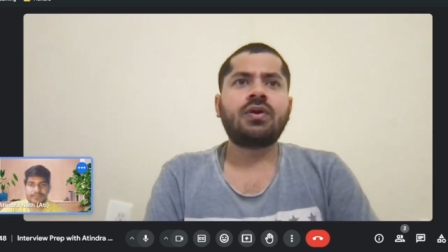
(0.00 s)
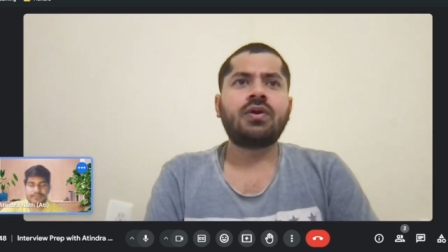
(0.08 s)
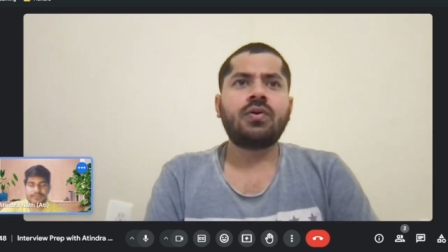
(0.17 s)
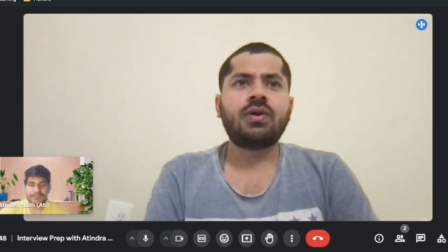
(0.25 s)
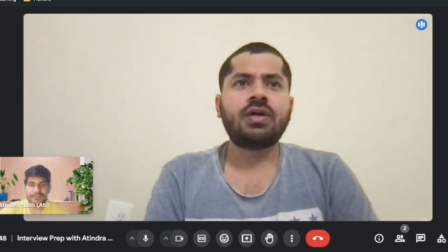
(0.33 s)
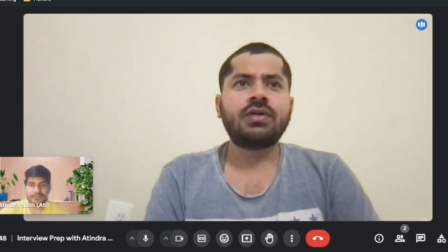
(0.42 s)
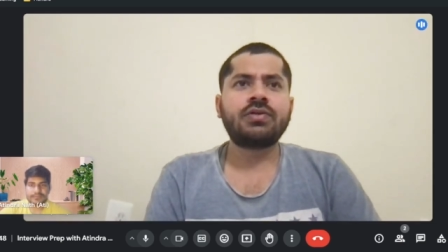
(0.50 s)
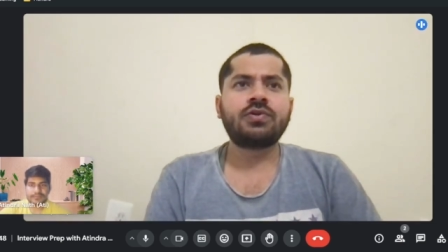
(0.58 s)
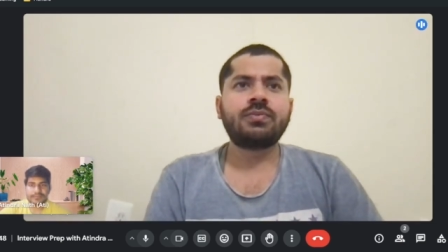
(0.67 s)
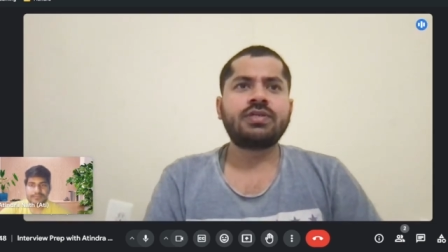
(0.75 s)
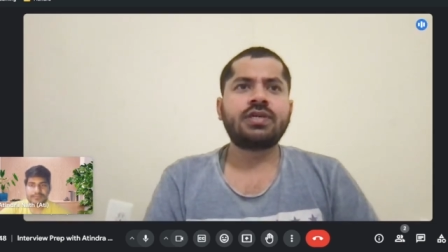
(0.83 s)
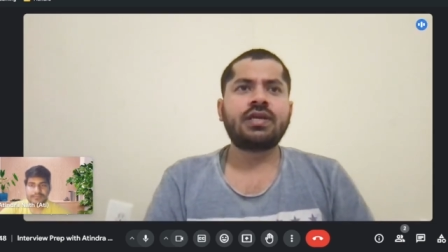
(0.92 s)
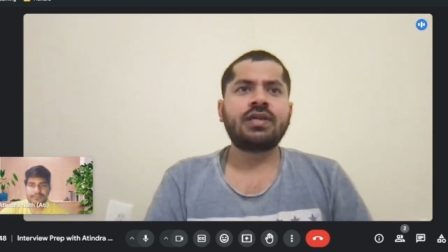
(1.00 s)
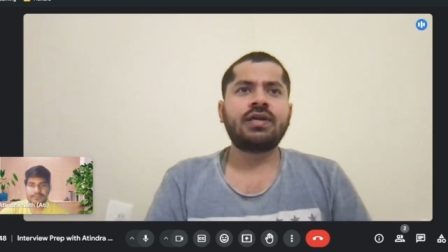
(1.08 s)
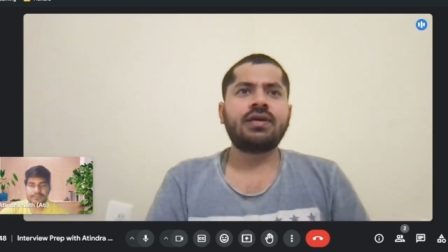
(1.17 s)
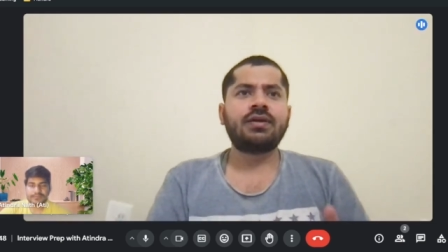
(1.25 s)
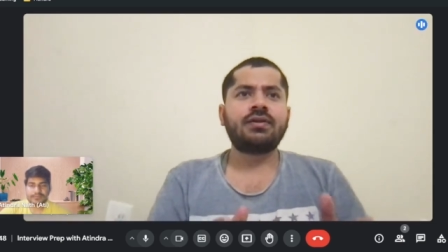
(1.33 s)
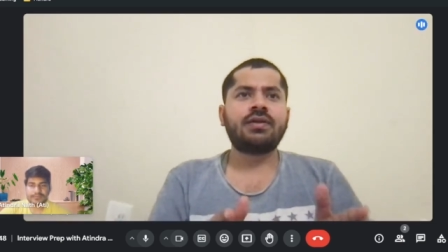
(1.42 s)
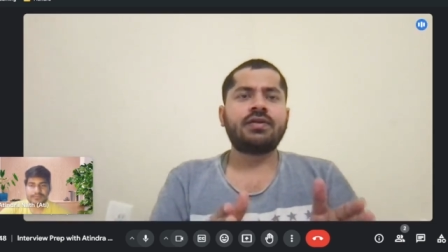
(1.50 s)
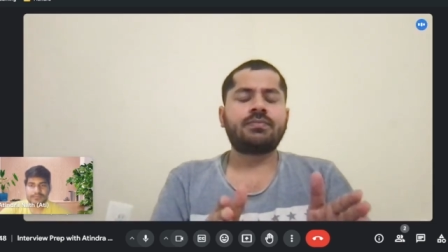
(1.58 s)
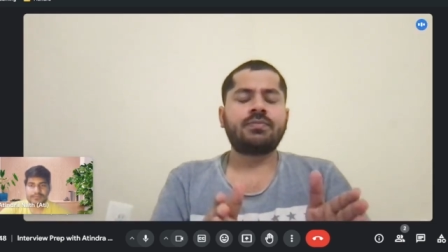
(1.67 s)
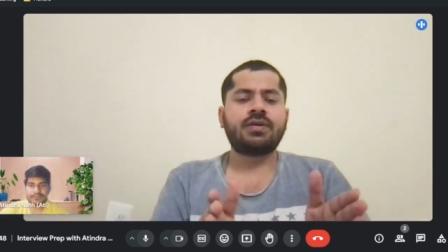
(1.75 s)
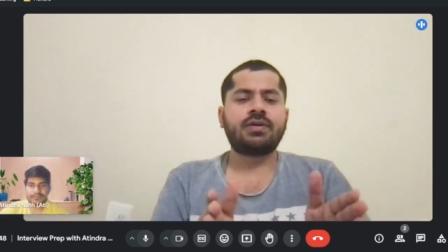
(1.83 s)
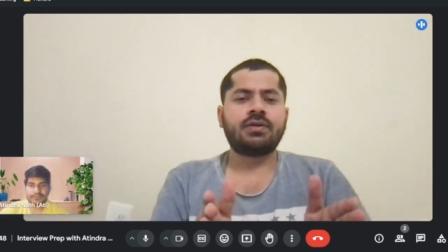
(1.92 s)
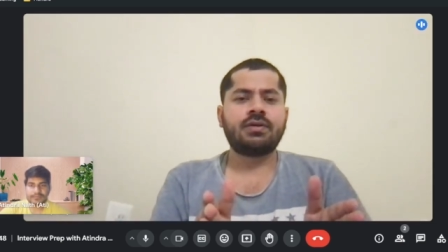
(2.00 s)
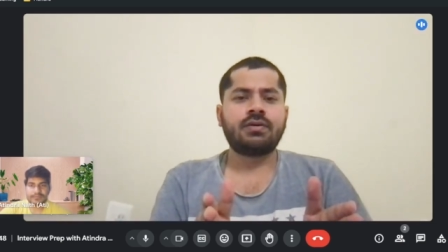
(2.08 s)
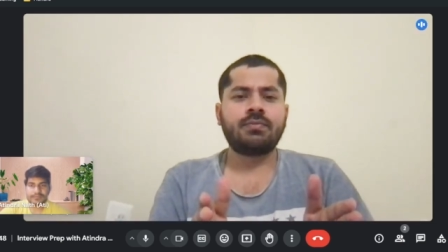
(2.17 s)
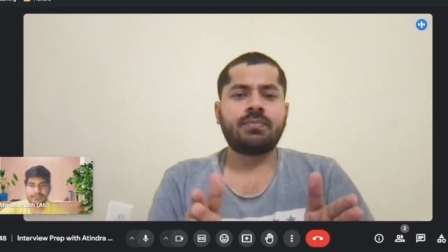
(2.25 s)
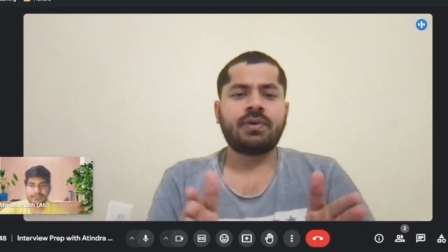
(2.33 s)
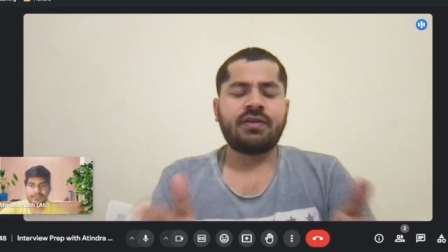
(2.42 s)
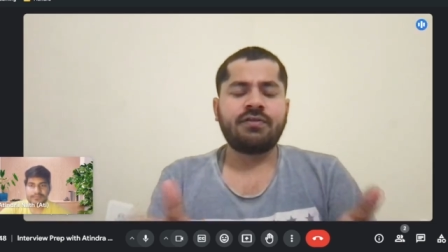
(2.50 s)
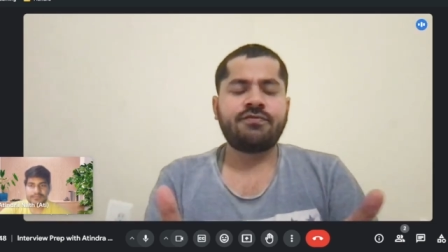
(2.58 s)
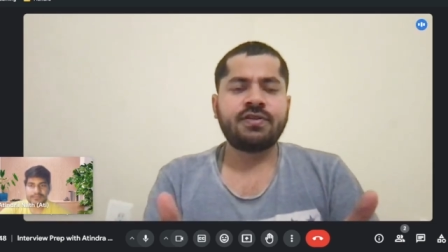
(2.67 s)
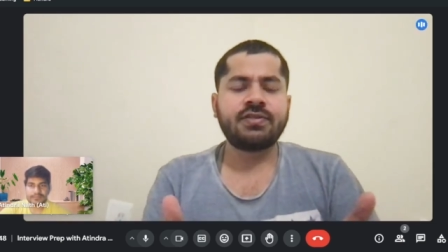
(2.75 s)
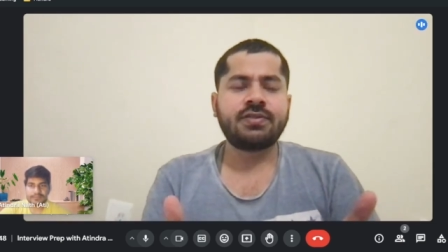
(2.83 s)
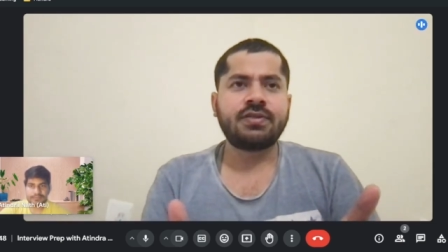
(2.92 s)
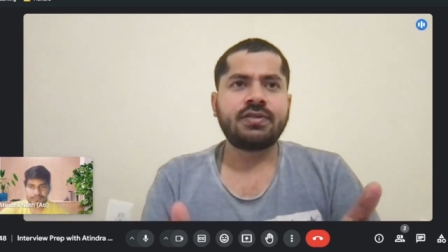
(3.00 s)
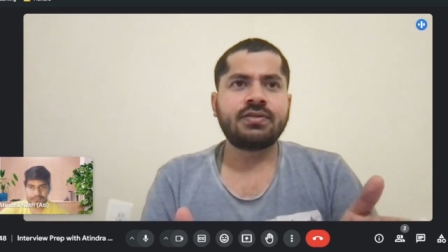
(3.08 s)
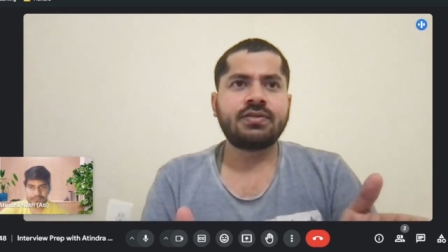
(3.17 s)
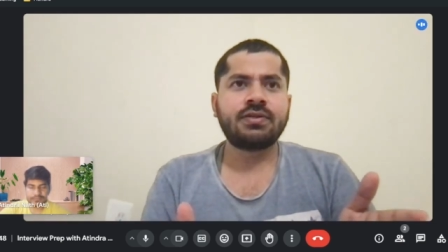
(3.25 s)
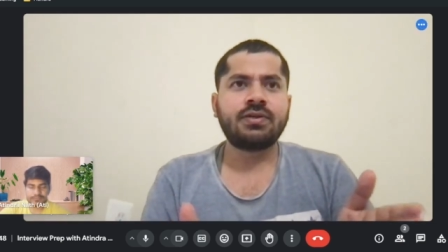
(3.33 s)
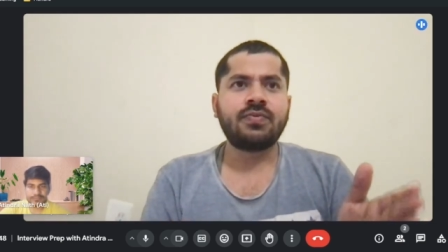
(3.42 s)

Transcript: Okay, so basically, uh, let me uh, paraphrase this.